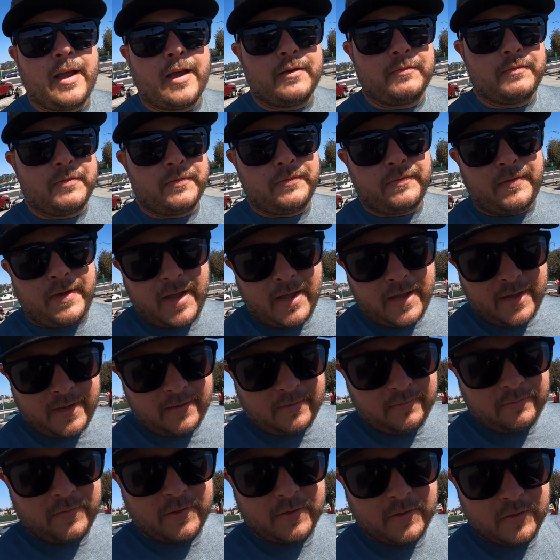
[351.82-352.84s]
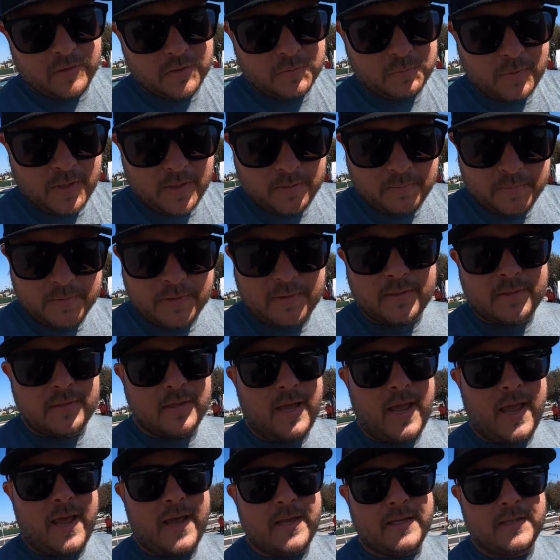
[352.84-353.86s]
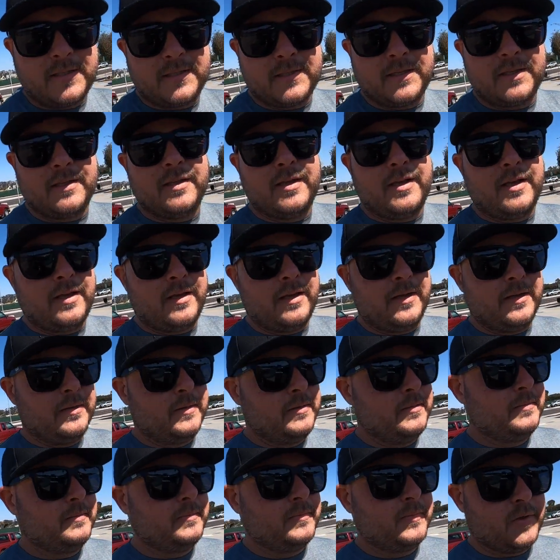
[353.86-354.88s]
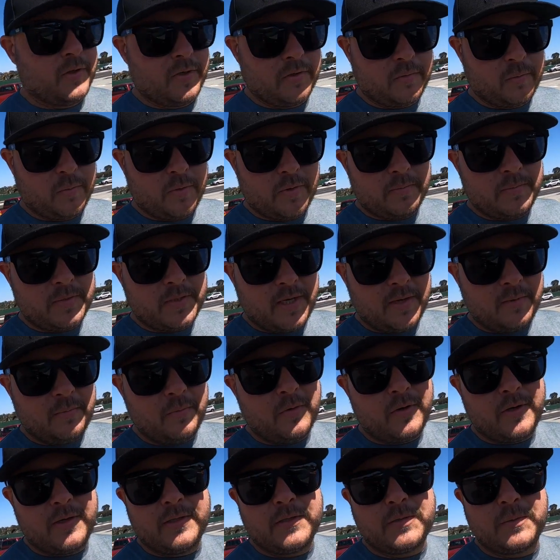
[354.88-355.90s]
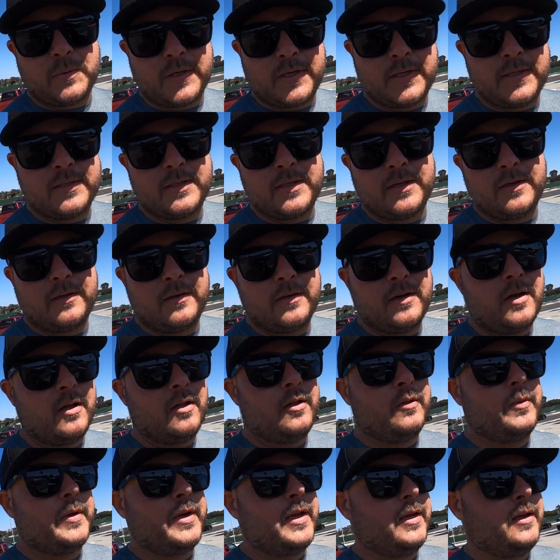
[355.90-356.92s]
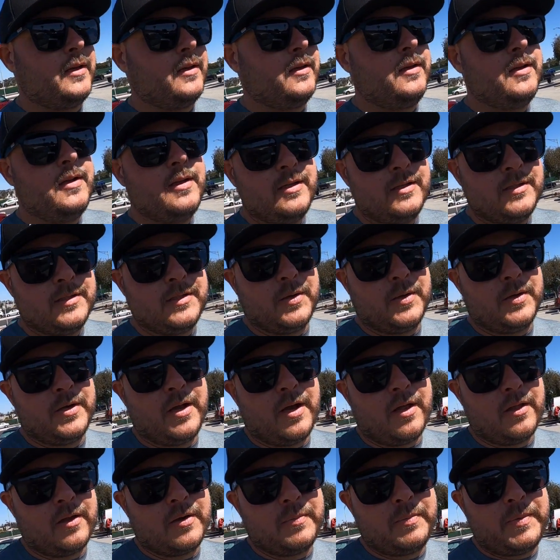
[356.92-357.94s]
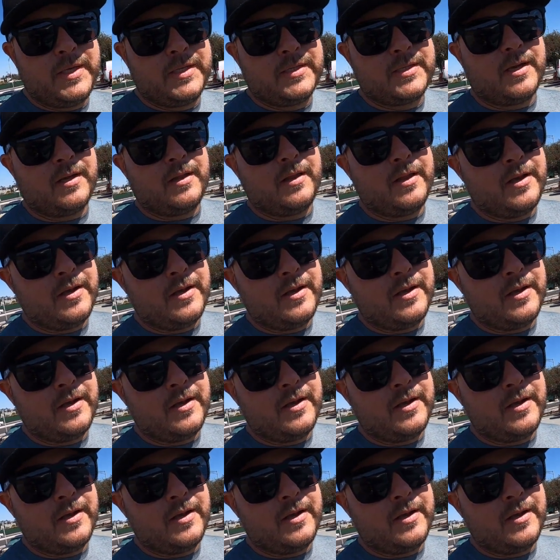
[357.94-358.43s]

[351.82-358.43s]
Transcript: I got it for five. The Goosebumps hats and the Earthworm Jim ones were considered Halloween. So a dollar a piece on